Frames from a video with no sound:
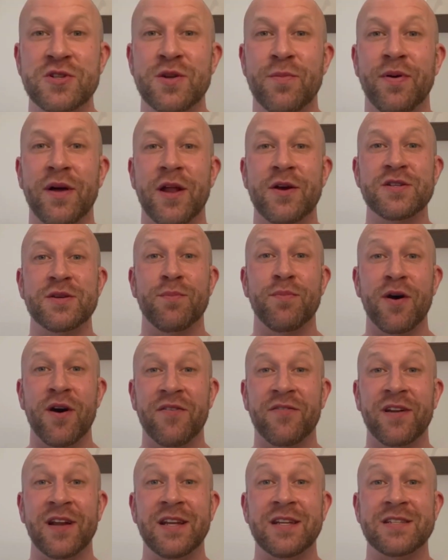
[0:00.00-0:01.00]
pillows are
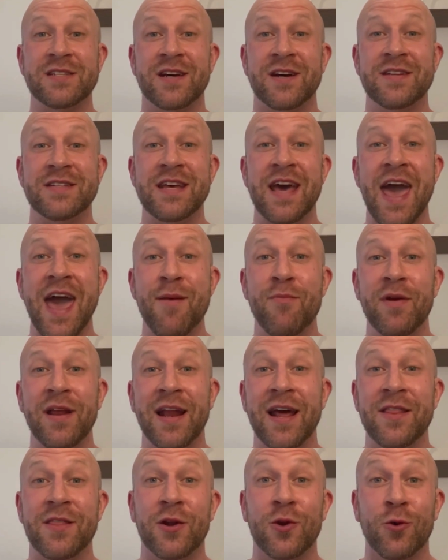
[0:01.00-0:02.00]
perfectly designed to
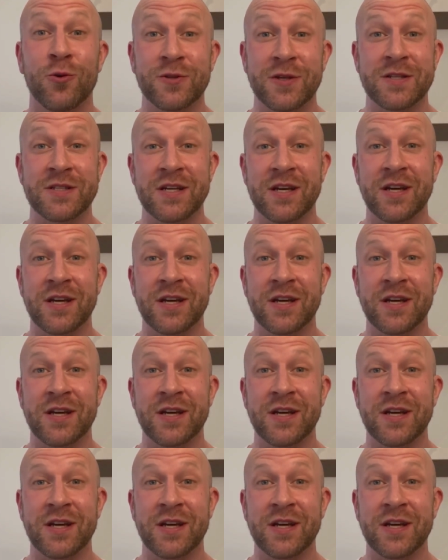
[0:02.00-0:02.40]
emulate the lordotic